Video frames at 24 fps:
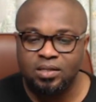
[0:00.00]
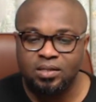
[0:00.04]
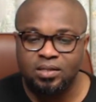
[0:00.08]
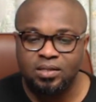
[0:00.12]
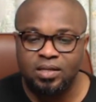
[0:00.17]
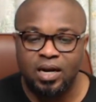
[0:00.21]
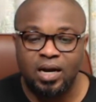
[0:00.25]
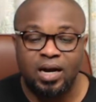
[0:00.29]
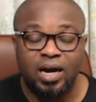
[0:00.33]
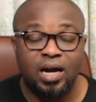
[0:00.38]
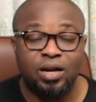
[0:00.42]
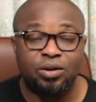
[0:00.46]

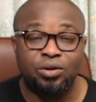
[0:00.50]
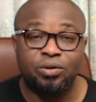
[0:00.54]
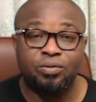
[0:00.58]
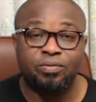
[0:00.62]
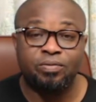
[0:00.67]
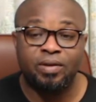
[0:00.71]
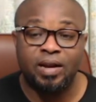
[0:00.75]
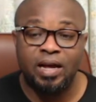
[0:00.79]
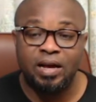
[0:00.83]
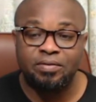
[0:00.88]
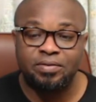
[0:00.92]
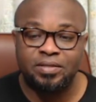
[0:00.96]
That kind of
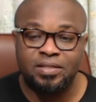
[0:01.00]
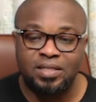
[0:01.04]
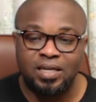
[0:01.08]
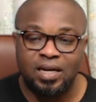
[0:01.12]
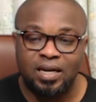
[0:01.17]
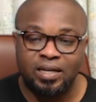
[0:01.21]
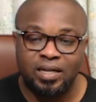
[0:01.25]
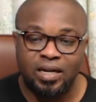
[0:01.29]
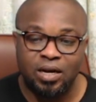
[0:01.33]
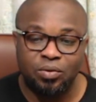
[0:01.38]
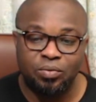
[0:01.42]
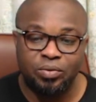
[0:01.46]

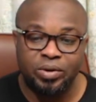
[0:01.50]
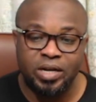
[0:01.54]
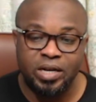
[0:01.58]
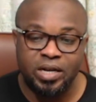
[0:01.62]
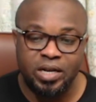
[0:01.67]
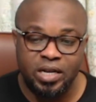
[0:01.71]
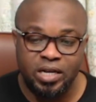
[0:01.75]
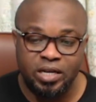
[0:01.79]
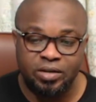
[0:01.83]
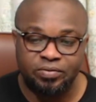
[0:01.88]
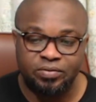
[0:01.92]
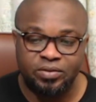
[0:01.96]
lifestyle that we
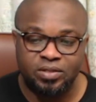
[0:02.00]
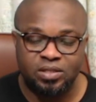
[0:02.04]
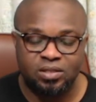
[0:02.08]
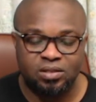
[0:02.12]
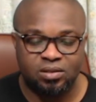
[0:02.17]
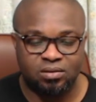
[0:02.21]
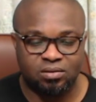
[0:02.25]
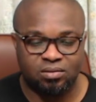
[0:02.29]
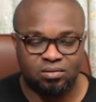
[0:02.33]
lived,